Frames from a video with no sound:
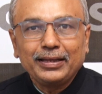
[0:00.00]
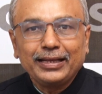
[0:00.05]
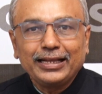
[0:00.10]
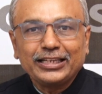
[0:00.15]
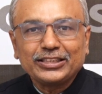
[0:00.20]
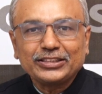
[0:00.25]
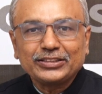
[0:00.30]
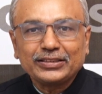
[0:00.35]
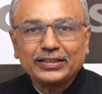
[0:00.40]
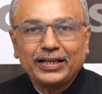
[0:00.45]

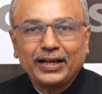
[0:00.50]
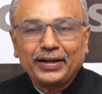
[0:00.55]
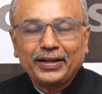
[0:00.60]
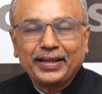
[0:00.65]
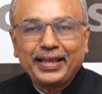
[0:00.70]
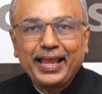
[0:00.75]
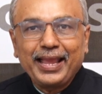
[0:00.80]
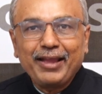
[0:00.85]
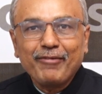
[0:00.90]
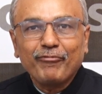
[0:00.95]
It's a
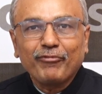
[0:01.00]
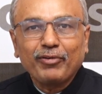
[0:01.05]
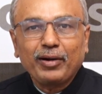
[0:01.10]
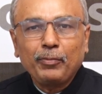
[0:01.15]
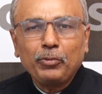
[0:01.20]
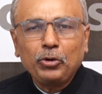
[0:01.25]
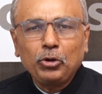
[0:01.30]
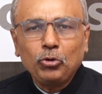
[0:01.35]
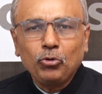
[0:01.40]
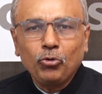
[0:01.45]
game
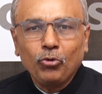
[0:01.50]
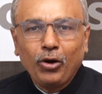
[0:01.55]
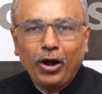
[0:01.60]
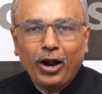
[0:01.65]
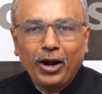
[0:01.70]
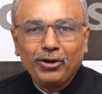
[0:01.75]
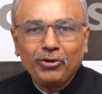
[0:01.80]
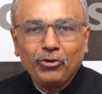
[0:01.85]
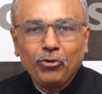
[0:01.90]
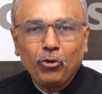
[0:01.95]
from two
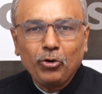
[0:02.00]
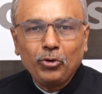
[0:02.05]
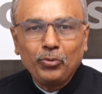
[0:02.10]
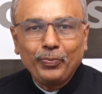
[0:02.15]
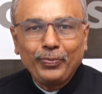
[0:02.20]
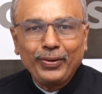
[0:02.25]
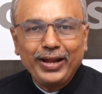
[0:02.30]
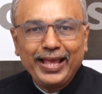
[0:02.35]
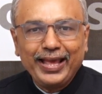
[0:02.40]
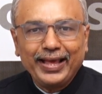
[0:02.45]

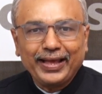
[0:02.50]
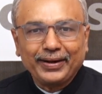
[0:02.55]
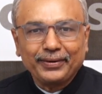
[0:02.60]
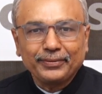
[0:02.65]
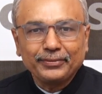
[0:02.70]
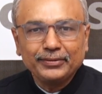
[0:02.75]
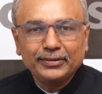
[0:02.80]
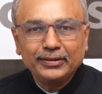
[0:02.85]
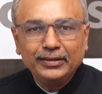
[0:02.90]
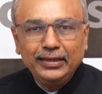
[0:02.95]
unknown
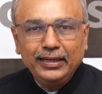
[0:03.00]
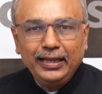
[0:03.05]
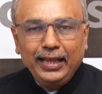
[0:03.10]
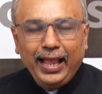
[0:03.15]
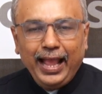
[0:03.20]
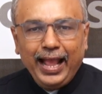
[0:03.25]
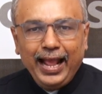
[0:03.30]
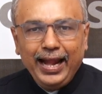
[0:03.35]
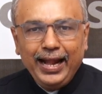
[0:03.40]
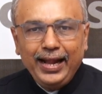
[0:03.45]
players,
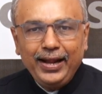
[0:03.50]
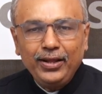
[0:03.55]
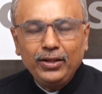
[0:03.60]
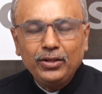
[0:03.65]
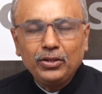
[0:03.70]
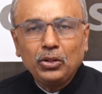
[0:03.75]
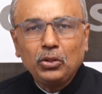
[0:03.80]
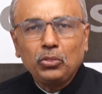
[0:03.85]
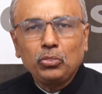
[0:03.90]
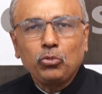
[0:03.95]

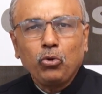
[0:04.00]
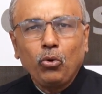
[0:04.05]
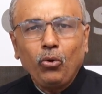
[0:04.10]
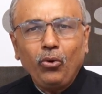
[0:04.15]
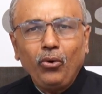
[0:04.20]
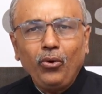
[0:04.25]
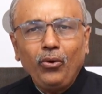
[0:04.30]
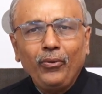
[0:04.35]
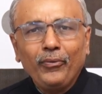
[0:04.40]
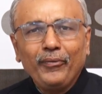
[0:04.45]
and
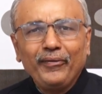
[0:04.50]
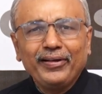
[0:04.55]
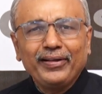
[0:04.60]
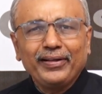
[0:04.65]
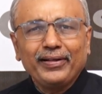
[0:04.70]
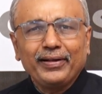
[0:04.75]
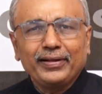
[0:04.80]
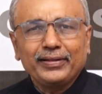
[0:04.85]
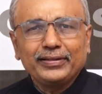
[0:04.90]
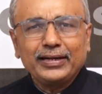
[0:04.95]
though
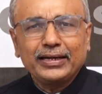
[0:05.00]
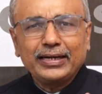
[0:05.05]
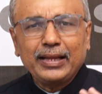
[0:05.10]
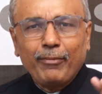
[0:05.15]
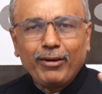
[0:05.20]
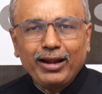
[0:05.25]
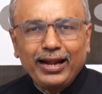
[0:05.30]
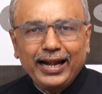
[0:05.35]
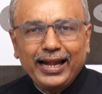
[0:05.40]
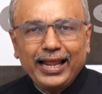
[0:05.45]
the
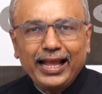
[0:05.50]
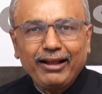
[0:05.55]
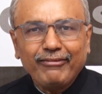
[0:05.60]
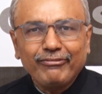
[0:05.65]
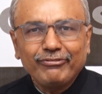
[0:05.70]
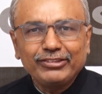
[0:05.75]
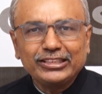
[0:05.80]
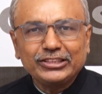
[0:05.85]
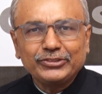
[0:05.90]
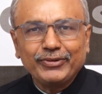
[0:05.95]
double
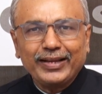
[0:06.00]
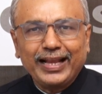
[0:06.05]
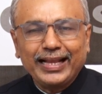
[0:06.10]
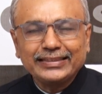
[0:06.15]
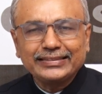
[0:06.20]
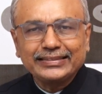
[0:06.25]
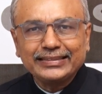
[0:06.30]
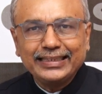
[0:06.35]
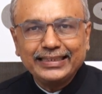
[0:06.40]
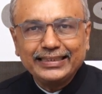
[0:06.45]
attack which we
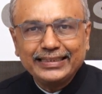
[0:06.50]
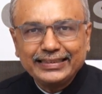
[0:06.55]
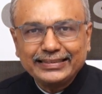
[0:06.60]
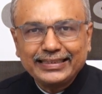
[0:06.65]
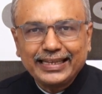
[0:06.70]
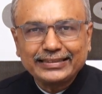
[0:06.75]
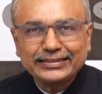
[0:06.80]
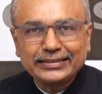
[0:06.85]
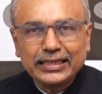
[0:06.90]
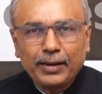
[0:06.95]
can see in this
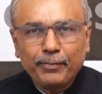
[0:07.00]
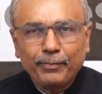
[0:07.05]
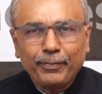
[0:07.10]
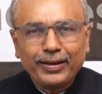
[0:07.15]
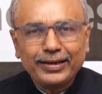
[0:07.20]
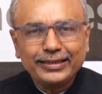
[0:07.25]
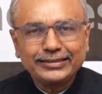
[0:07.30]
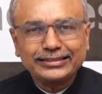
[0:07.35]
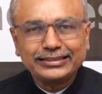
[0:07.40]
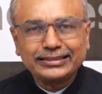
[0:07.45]

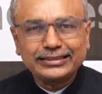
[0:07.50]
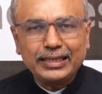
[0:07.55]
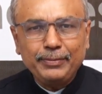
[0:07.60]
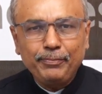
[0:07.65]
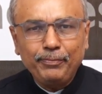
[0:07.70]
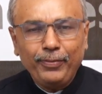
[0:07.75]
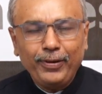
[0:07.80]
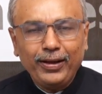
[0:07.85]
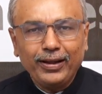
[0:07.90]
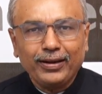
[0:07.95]
example is
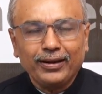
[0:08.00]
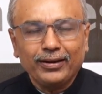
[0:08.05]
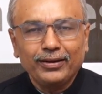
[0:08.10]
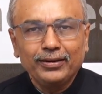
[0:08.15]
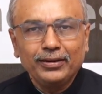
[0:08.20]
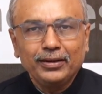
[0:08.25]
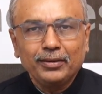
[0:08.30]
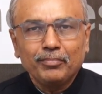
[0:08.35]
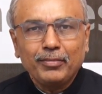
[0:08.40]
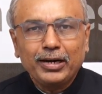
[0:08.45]
simple,
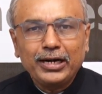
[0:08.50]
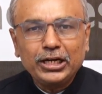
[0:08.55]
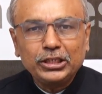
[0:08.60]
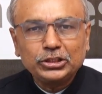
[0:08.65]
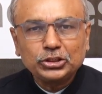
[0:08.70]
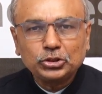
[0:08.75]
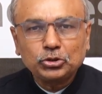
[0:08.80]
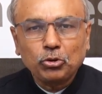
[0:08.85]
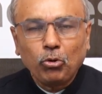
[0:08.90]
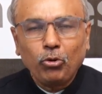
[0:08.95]
but it
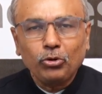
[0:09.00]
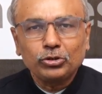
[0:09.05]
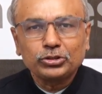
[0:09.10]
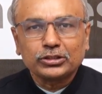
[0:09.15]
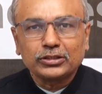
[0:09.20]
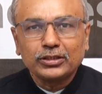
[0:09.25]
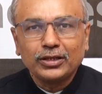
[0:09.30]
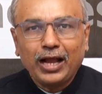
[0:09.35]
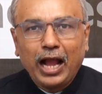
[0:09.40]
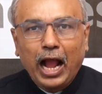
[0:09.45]

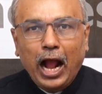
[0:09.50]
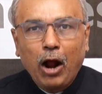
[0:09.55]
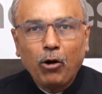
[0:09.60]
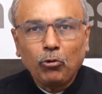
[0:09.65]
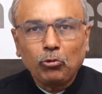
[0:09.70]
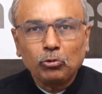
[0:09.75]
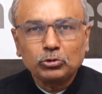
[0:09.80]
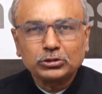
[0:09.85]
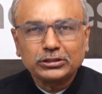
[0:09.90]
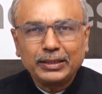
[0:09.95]
shows how
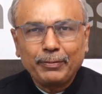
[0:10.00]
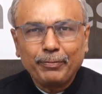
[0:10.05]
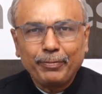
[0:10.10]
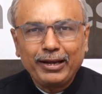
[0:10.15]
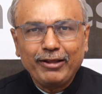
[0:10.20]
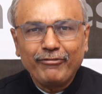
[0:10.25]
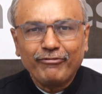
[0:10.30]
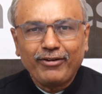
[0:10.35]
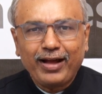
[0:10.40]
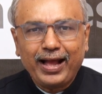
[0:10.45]
to
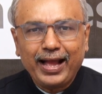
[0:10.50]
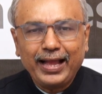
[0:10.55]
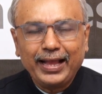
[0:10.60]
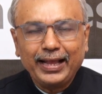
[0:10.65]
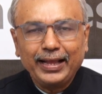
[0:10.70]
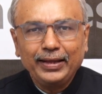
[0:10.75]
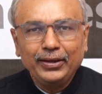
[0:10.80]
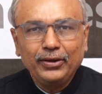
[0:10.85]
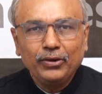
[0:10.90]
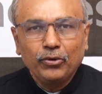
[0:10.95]
simplify
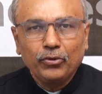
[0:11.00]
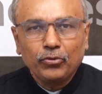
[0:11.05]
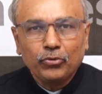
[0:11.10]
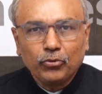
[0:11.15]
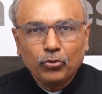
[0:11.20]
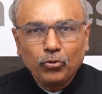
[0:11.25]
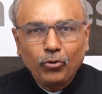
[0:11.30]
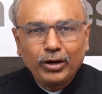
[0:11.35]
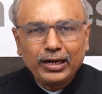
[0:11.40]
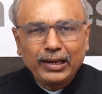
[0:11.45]

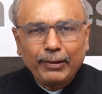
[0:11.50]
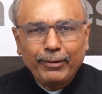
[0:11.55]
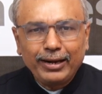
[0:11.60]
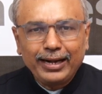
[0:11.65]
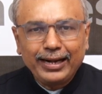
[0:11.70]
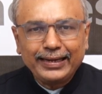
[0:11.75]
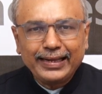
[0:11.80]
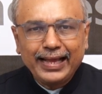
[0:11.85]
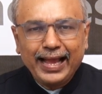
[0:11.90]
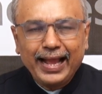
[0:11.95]
through a double
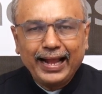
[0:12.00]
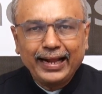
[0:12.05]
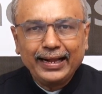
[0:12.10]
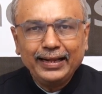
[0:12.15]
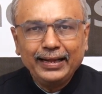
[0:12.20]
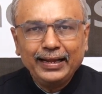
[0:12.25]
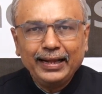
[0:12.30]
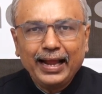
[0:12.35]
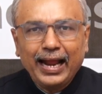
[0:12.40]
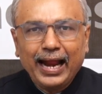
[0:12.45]
attack
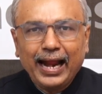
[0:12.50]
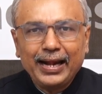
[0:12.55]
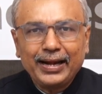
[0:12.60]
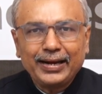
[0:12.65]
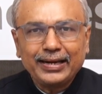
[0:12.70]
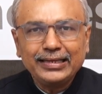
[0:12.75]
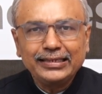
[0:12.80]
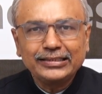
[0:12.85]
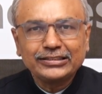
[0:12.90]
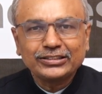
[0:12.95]
and
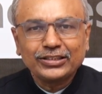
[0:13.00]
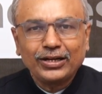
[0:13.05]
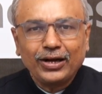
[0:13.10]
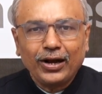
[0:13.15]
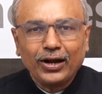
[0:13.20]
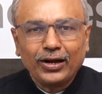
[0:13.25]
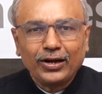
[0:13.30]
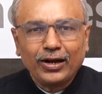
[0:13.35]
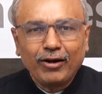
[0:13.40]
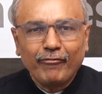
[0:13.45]
reach
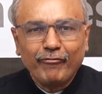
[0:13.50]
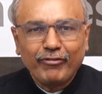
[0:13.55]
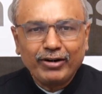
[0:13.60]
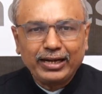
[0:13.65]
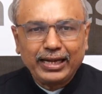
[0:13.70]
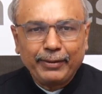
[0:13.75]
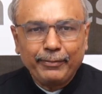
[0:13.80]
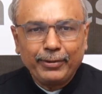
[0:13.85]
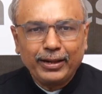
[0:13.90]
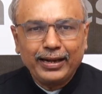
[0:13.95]
a
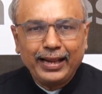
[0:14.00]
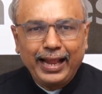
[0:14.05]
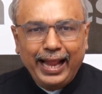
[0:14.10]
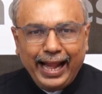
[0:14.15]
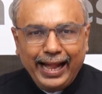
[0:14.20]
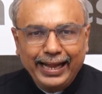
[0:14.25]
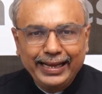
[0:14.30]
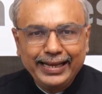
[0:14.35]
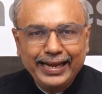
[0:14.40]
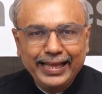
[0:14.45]
comfortable
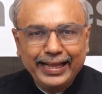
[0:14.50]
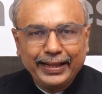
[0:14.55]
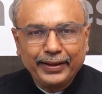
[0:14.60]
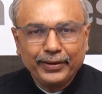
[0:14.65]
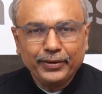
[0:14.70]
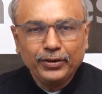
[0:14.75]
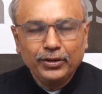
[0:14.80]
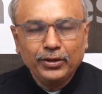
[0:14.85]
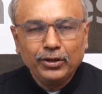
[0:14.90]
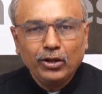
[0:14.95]

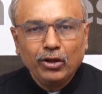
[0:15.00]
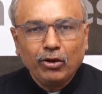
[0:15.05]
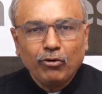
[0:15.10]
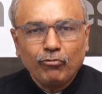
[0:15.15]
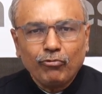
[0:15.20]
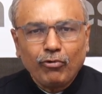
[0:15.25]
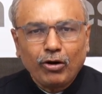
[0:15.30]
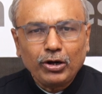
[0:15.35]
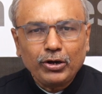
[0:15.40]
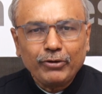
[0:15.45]
ending.
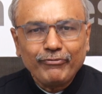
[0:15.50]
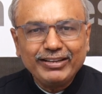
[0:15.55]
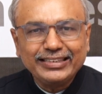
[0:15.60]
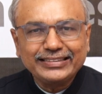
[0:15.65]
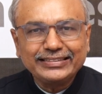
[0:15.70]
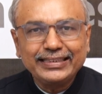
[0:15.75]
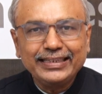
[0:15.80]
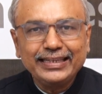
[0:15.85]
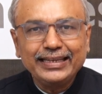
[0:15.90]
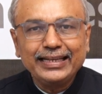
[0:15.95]
What we
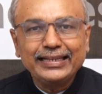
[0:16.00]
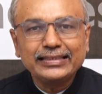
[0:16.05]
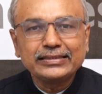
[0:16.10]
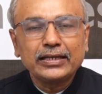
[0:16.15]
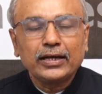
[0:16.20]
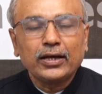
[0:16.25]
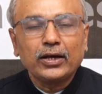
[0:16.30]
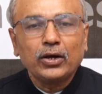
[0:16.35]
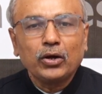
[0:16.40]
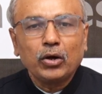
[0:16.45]
see is
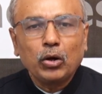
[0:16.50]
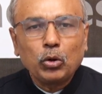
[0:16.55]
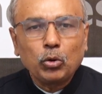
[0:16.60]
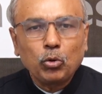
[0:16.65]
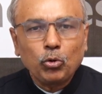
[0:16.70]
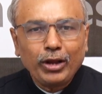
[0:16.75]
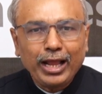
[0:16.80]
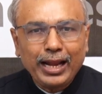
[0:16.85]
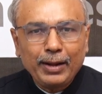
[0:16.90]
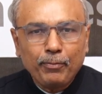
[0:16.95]
a
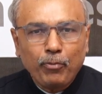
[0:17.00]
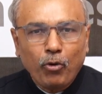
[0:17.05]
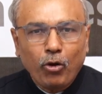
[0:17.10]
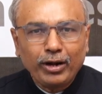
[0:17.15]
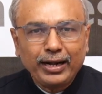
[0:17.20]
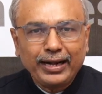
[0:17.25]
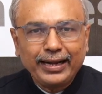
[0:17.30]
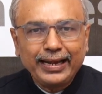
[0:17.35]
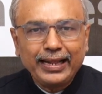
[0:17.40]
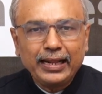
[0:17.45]
rook and
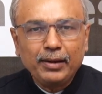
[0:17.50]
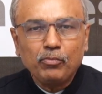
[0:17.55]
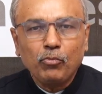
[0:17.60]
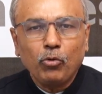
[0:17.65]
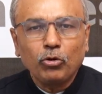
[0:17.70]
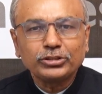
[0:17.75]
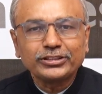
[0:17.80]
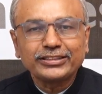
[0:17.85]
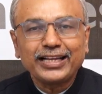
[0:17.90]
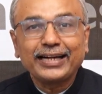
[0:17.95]
pawn ending.
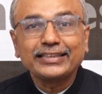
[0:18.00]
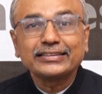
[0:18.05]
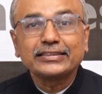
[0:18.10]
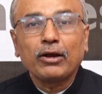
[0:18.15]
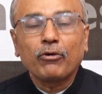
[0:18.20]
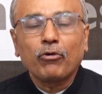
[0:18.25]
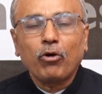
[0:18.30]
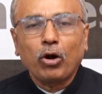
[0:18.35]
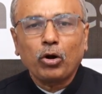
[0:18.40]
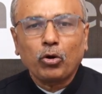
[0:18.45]
Both sides
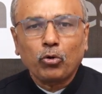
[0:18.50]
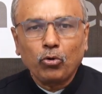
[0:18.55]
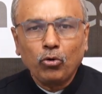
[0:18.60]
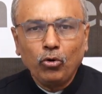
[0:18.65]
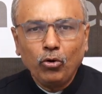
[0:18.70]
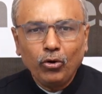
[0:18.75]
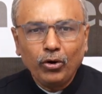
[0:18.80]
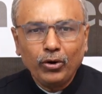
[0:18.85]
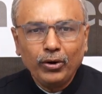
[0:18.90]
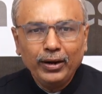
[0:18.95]
have got
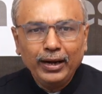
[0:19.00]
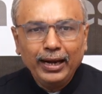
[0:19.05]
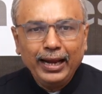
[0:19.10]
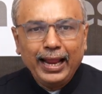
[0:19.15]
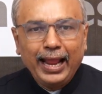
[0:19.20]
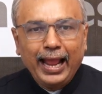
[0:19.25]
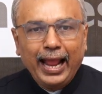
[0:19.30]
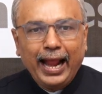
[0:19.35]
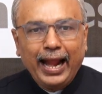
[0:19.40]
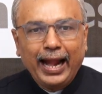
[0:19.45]
rook,
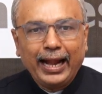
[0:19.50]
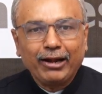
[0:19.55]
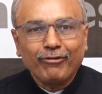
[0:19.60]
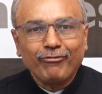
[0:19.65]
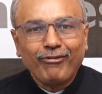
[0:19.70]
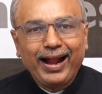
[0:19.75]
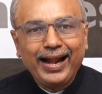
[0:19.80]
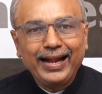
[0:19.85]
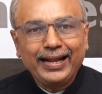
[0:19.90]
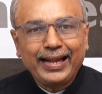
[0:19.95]
and
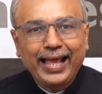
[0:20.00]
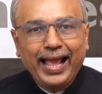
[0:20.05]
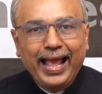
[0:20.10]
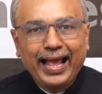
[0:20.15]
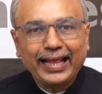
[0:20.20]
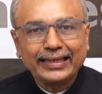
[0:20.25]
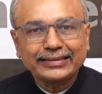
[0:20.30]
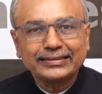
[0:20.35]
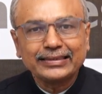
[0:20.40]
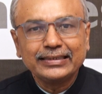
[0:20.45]
white
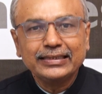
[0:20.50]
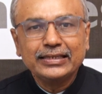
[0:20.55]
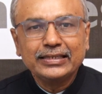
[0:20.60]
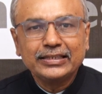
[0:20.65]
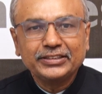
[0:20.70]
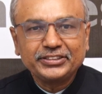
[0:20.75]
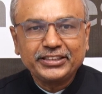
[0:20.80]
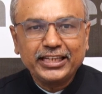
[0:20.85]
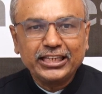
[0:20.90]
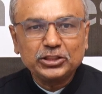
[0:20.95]
has
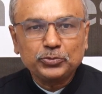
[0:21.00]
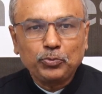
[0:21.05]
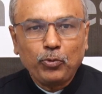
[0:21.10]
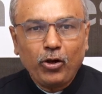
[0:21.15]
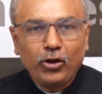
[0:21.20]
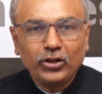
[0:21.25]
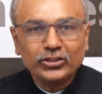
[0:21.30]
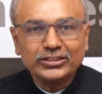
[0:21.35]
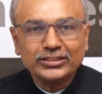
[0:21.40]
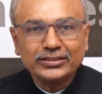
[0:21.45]
6
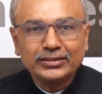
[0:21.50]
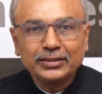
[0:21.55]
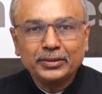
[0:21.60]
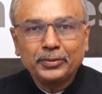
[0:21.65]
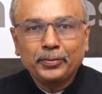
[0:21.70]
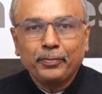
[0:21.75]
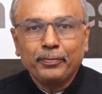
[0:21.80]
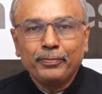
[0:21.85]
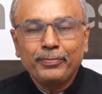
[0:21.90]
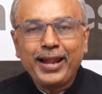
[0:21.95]
pawns,
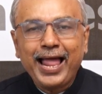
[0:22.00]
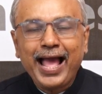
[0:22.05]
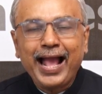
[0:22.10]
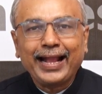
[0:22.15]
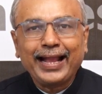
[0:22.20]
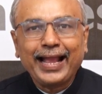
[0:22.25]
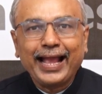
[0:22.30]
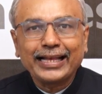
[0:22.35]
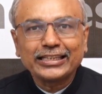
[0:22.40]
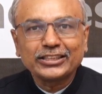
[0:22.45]

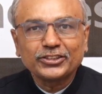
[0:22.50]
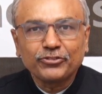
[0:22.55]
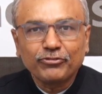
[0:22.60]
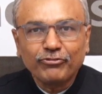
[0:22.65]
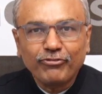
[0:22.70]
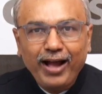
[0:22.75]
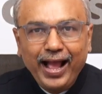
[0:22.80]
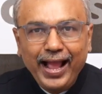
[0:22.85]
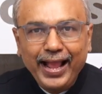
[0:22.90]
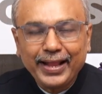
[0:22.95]
black has
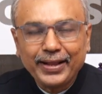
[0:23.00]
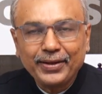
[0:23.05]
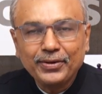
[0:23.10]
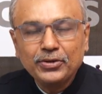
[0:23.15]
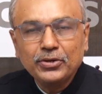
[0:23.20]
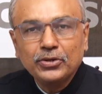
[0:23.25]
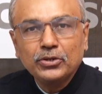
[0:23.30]
5.